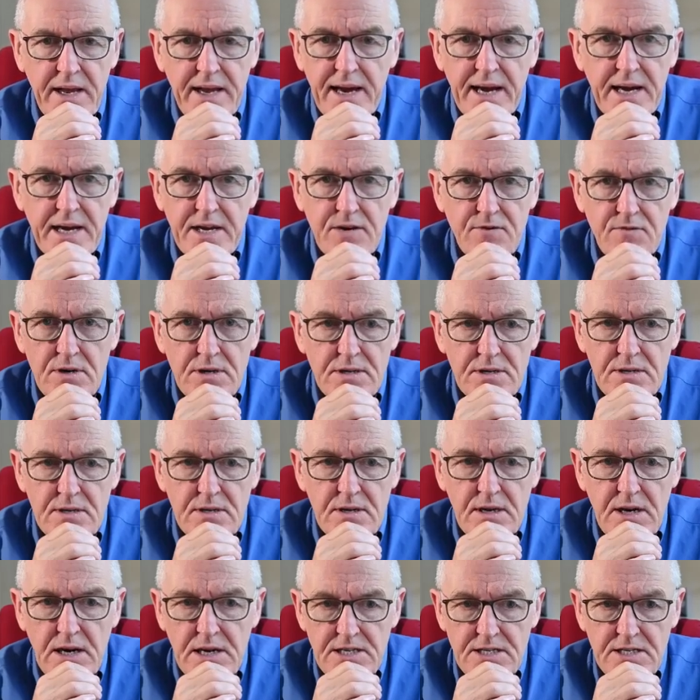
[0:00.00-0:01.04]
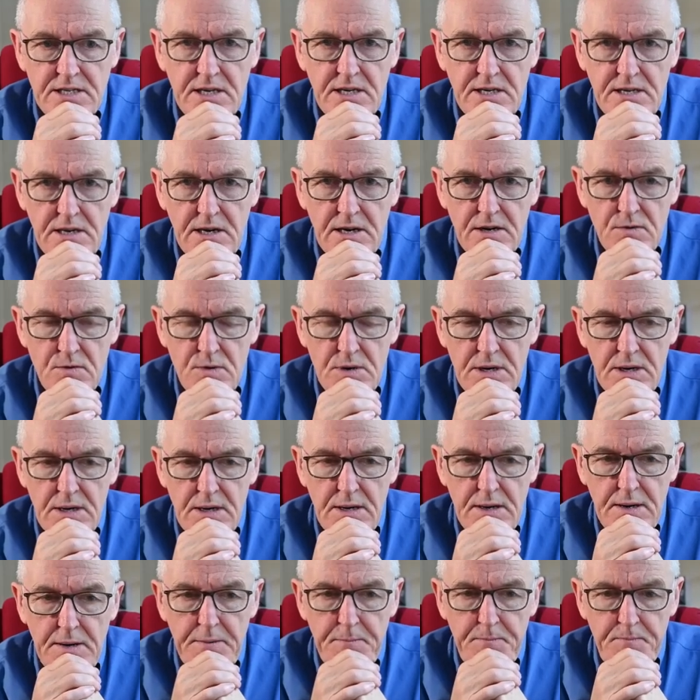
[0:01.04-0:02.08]
accurate. I see no
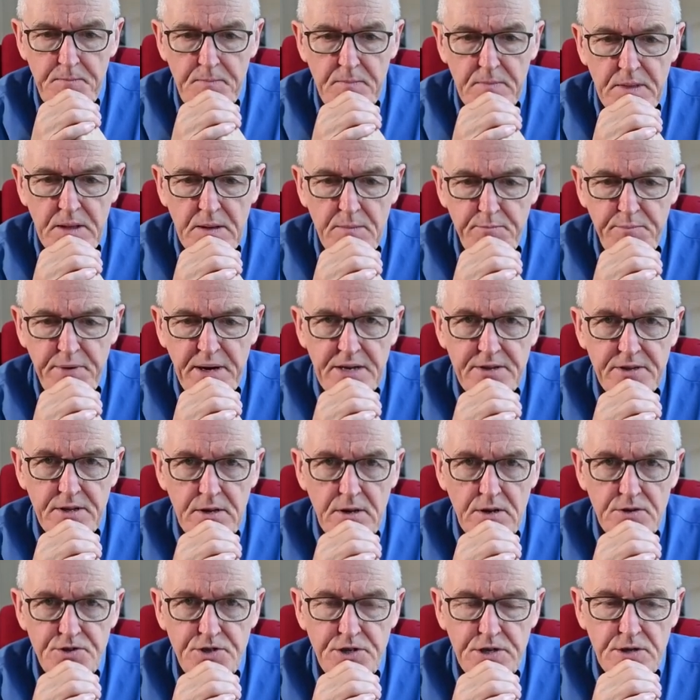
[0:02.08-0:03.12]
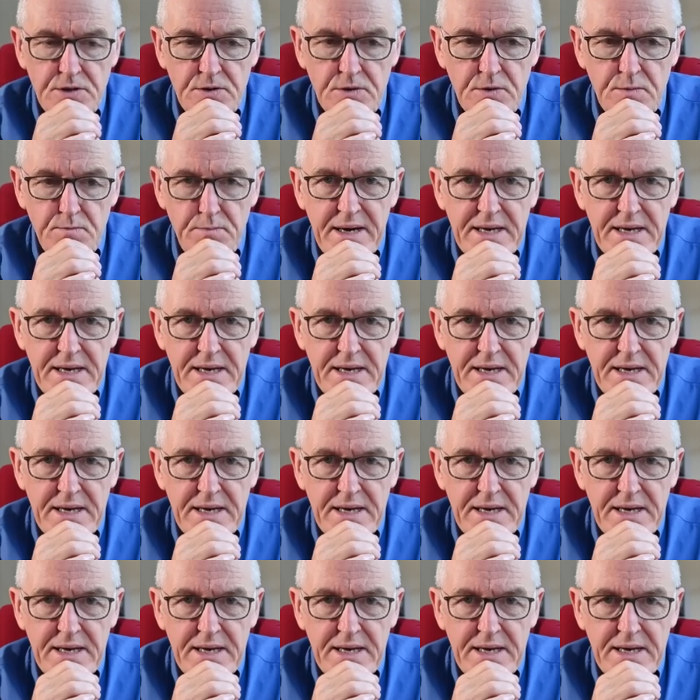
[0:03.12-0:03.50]
pathological